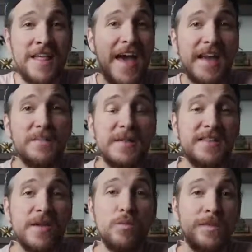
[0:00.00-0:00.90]
that can be
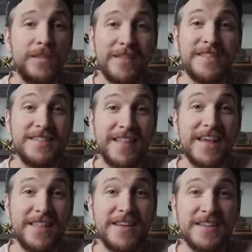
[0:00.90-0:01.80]
done with the lens
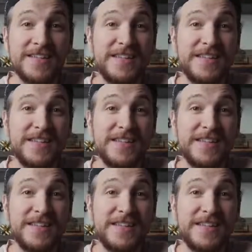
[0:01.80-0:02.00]
like this.